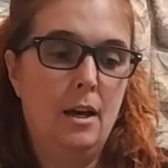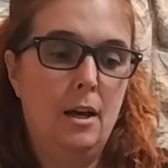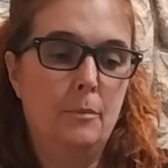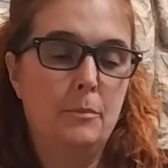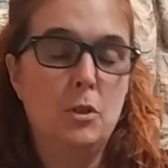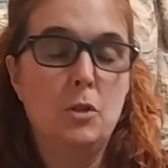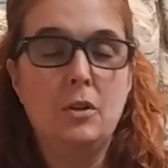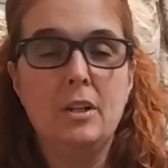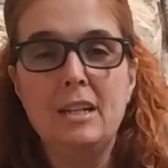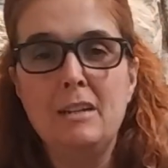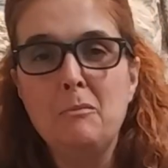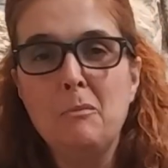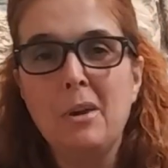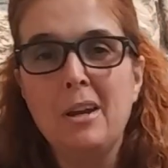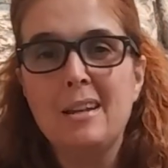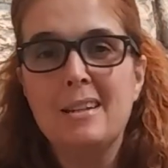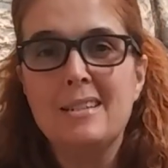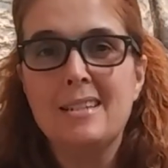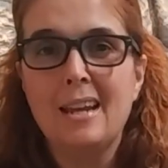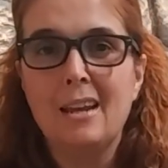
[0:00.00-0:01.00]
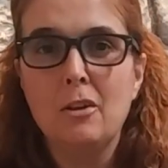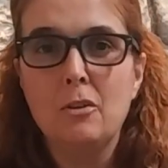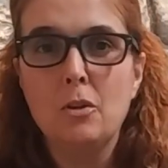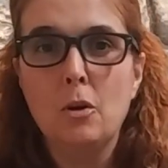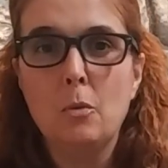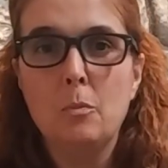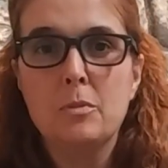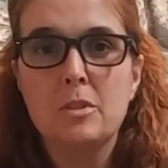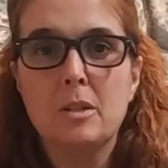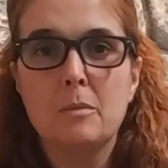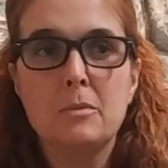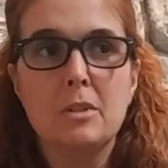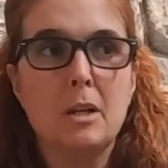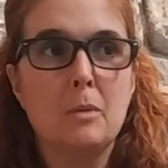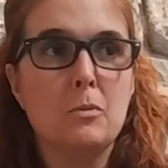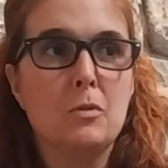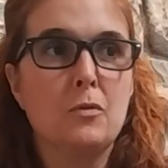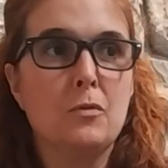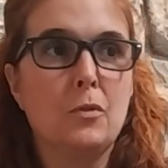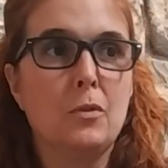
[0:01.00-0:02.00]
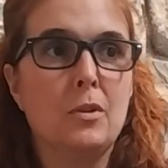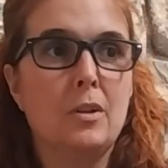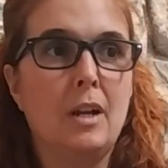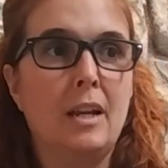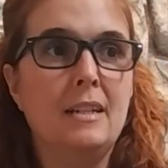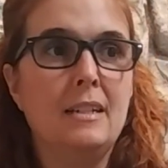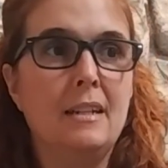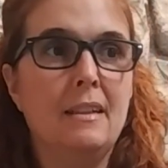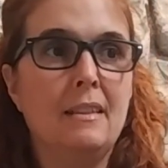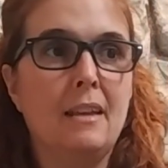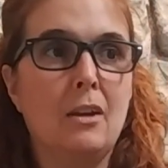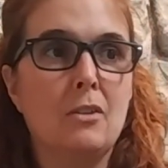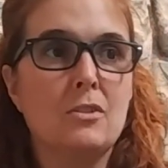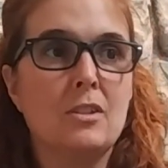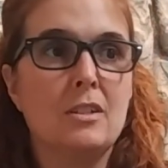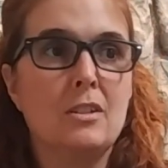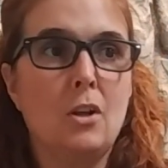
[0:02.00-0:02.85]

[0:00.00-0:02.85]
You can even buy a townhome sometimes for $90,000,